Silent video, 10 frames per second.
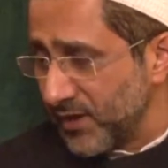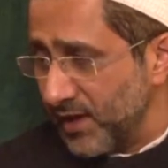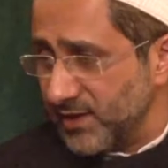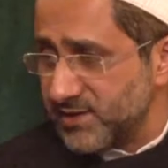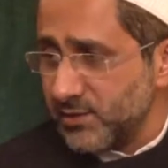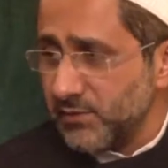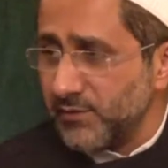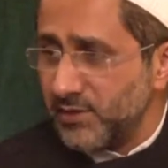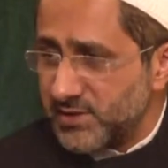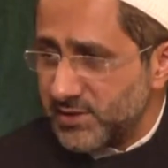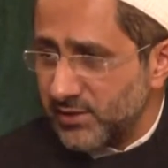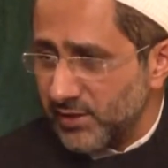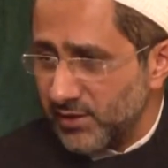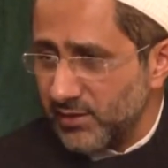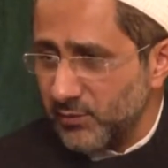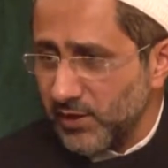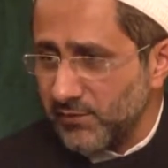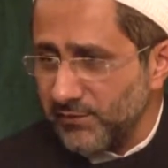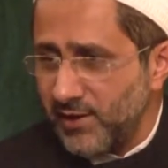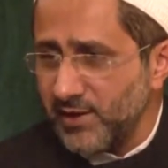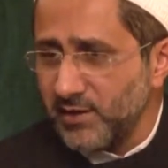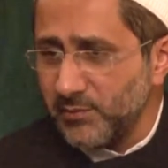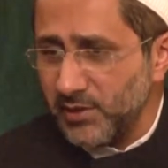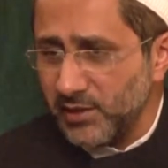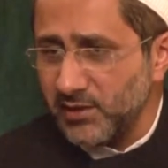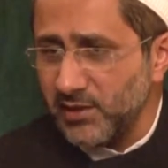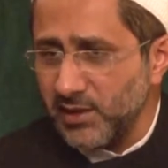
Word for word: And instead of littering, we can find a bin